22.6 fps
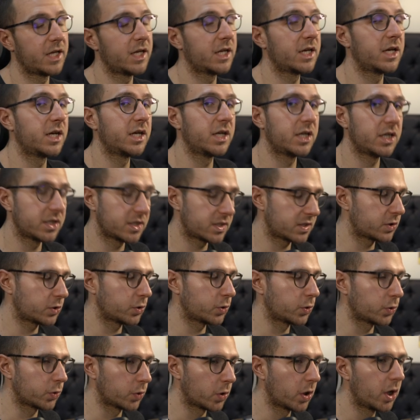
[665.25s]
it needs
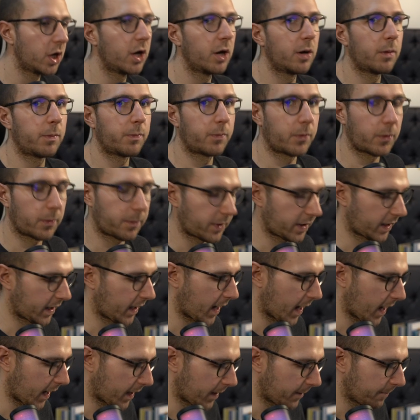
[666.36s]
to
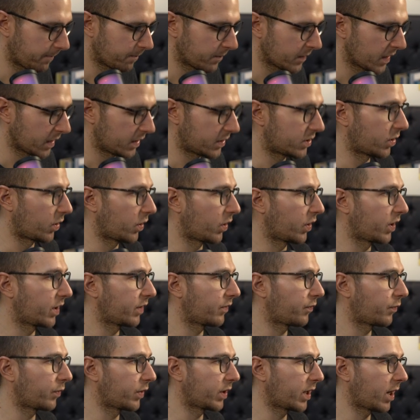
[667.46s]
propagate it. So
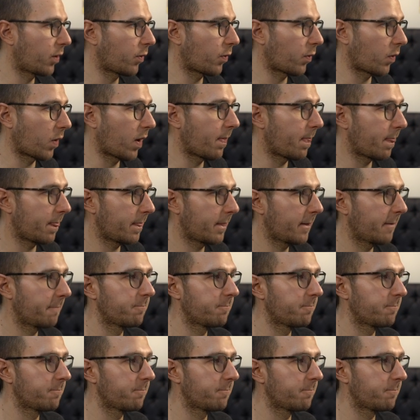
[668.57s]
if we now run